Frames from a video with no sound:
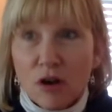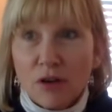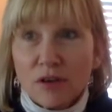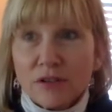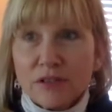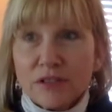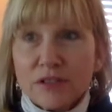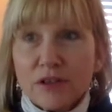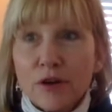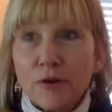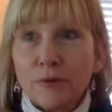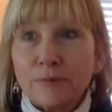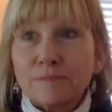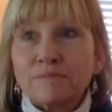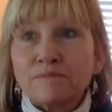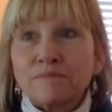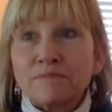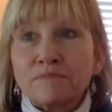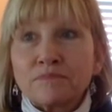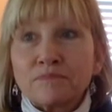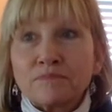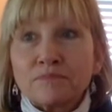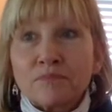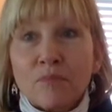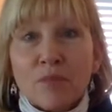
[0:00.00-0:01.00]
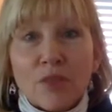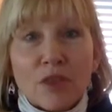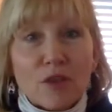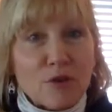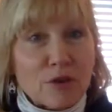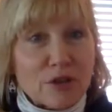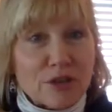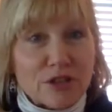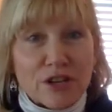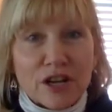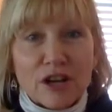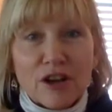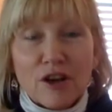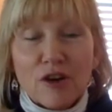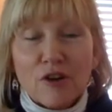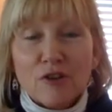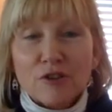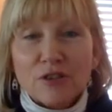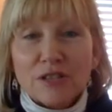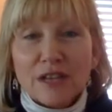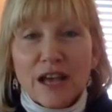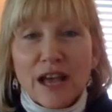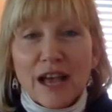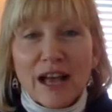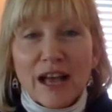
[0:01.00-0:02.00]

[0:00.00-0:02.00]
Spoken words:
Also, you can check out